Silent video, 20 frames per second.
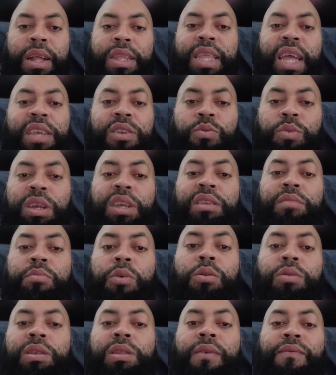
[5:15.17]
that's when he's
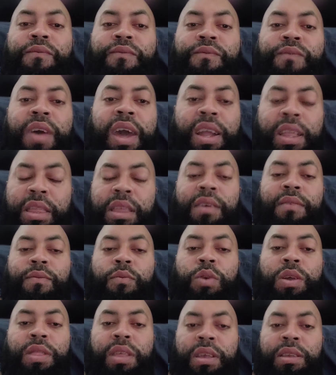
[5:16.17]
most effective
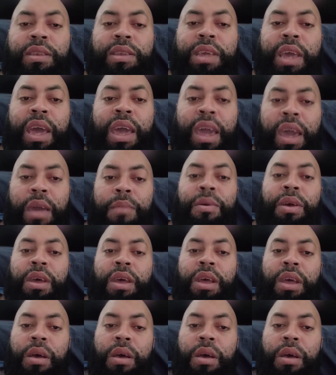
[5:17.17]
with his game.